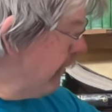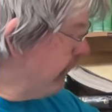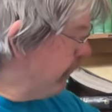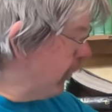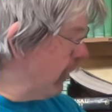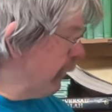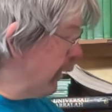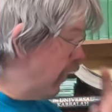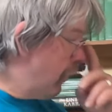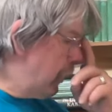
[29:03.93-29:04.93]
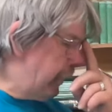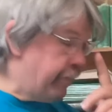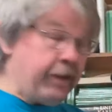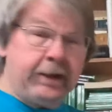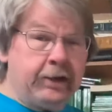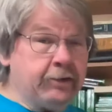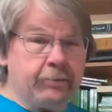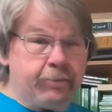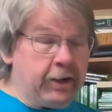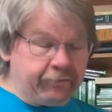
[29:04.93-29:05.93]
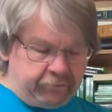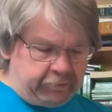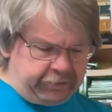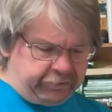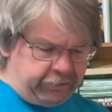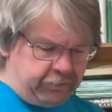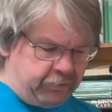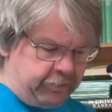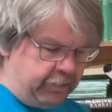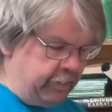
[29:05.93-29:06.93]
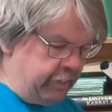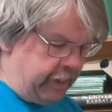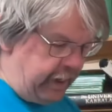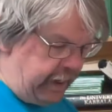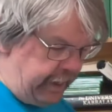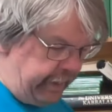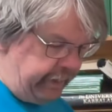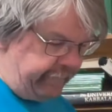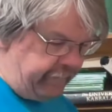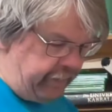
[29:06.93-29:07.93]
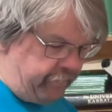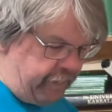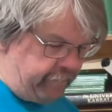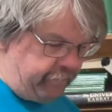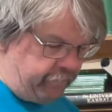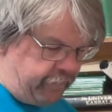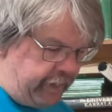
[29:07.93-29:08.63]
to f4, the only thing it could possibly do. And if I remember